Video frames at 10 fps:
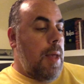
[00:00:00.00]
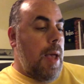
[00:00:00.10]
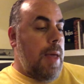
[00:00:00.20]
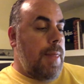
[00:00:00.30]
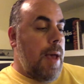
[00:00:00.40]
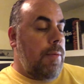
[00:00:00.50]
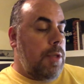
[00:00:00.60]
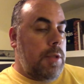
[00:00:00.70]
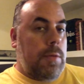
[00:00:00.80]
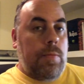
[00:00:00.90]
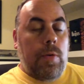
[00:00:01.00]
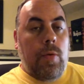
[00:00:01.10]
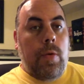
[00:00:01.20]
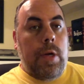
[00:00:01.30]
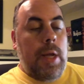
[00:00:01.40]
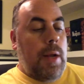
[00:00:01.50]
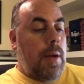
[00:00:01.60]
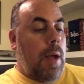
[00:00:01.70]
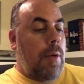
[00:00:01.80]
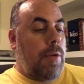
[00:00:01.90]
And that was recorded
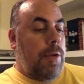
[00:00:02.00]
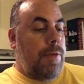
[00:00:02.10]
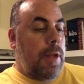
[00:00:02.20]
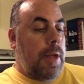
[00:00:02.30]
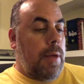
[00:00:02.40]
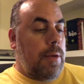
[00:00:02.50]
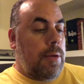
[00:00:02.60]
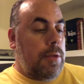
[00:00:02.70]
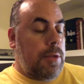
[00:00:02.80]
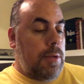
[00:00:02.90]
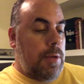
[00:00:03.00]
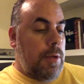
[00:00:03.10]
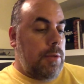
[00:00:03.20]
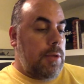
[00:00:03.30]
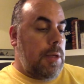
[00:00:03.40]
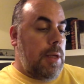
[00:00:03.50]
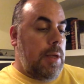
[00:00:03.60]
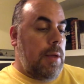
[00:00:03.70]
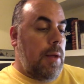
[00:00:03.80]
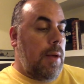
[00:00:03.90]
at Rudy Van Gelder's studios
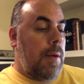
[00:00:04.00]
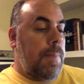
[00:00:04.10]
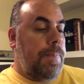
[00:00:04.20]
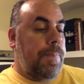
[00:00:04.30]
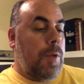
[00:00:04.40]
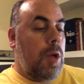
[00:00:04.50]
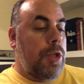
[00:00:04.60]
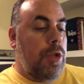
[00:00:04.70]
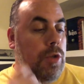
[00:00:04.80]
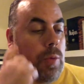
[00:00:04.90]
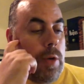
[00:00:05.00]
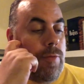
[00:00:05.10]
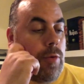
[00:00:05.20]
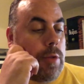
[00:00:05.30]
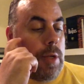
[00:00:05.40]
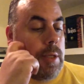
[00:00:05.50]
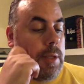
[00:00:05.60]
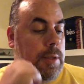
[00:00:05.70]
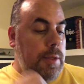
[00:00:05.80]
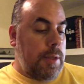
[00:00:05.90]
on June 24th,
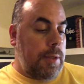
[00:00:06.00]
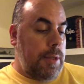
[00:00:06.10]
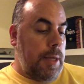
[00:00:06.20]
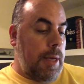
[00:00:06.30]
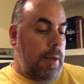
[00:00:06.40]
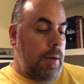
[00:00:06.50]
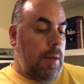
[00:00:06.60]
1968.